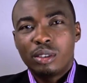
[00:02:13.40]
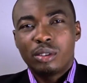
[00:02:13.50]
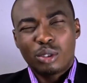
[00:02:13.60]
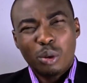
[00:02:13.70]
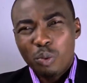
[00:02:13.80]

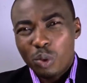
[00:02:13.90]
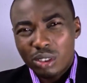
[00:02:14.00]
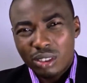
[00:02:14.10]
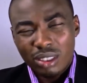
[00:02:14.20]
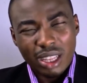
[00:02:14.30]

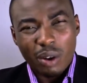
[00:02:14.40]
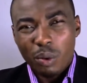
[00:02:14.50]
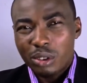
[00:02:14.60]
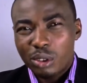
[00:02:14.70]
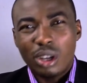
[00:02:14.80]
Somewhat, they are
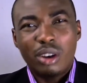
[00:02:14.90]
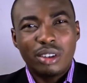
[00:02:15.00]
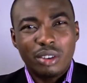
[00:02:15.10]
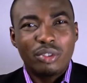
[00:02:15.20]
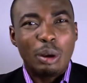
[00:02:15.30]
what you are
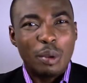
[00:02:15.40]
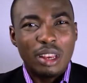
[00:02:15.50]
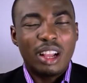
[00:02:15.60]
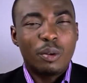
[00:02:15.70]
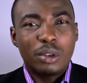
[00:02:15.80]
already
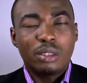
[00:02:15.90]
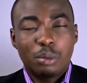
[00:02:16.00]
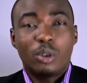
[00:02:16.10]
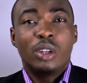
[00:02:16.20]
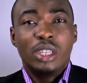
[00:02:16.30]
familiar with,
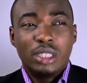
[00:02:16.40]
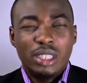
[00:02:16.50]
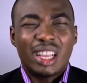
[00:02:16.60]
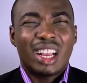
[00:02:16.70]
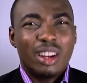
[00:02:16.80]
but
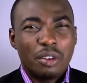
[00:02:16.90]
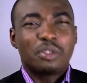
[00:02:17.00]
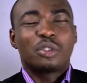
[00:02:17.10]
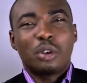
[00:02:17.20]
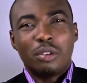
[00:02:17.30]
they kind of
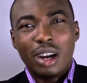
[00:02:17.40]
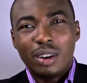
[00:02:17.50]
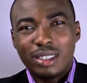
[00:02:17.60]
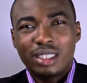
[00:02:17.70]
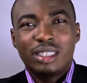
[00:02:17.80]

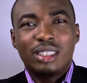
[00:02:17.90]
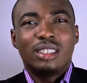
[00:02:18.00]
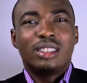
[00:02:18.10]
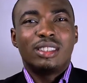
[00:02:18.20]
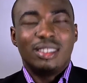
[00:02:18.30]
surround
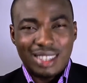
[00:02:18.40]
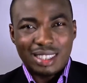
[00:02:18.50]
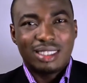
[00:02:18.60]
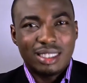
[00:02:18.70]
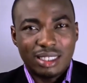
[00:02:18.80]

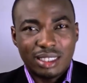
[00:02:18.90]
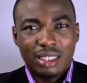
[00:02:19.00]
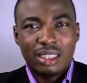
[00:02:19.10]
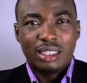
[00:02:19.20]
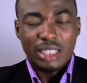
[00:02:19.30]
destiny.
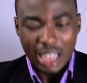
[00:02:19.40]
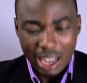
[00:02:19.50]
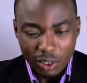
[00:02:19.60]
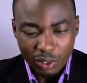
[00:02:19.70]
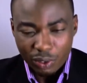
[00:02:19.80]
They
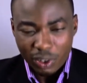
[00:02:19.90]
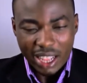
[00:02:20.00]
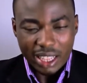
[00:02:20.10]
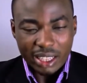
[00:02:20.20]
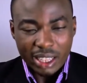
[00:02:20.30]
kind of
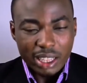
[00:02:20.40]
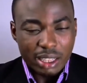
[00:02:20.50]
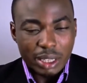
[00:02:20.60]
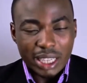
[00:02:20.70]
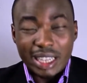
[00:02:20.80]
like
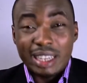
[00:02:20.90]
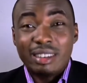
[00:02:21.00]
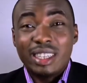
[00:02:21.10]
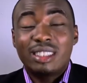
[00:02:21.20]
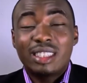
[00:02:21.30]

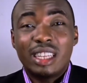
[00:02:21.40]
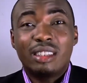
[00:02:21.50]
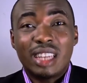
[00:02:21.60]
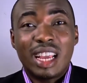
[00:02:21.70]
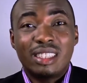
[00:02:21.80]
create a
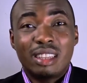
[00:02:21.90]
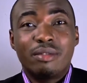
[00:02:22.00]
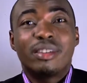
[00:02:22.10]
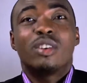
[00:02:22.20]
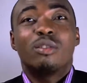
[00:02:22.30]
nice
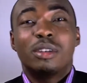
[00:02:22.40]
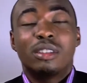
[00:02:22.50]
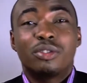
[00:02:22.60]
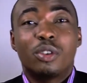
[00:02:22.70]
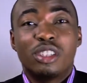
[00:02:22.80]
environment
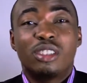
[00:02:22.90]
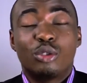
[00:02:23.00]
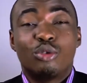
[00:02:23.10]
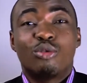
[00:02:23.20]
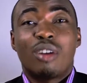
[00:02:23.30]
for it
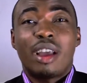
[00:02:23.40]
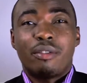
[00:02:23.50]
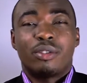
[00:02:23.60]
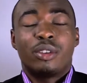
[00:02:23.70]
to thrive.